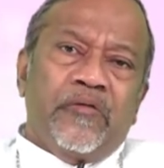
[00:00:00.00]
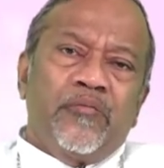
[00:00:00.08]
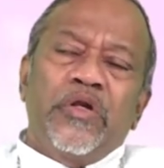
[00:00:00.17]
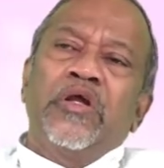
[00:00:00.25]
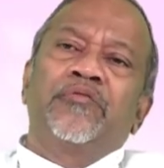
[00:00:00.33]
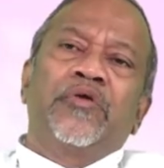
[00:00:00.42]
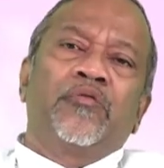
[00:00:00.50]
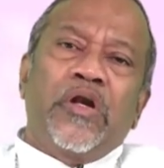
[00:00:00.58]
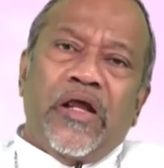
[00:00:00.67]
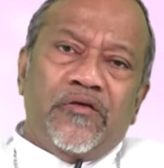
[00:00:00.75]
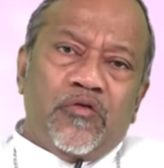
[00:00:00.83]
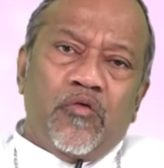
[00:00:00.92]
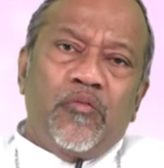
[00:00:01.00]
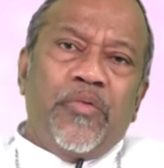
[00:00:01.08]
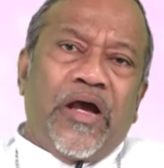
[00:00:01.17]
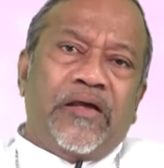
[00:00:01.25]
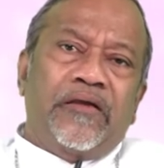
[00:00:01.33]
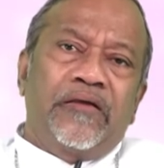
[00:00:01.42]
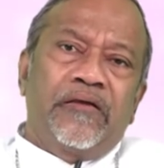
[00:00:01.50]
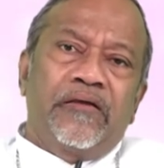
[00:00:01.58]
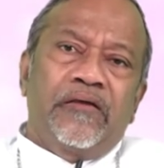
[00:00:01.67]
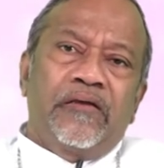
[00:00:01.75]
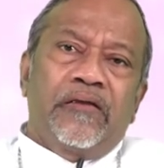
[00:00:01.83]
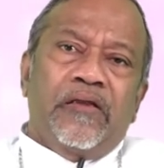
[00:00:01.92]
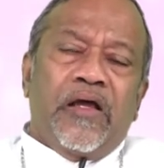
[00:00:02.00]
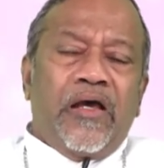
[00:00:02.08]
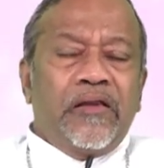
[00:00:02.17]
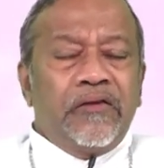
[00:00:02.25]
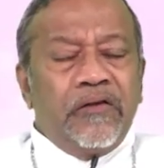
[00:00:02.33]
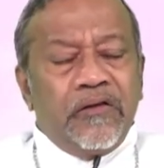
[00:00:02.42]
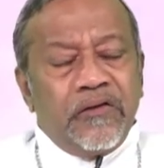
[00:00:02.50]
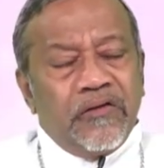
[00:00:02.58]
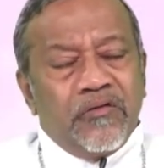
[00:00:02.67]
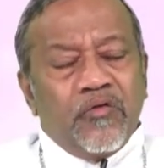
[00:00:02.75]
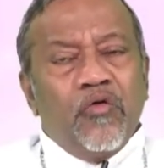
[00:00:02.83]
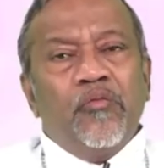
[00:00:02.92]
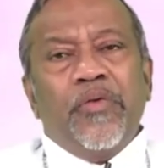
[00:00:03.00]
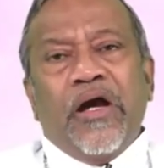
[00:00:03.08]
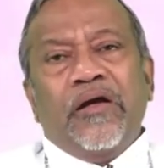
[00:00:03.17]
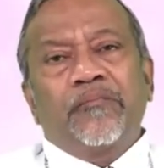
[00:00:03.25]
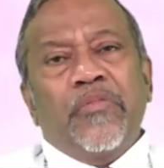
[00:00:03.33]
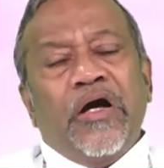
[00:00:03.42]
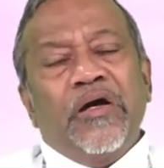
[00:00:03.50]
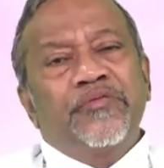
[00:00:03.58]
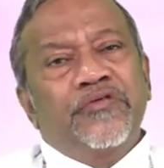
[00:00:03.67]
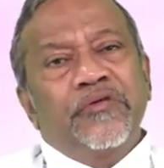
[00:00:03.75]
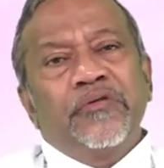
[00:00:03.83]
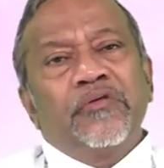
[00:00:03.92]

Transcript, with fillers: Many of them would like to go back and go back perhaps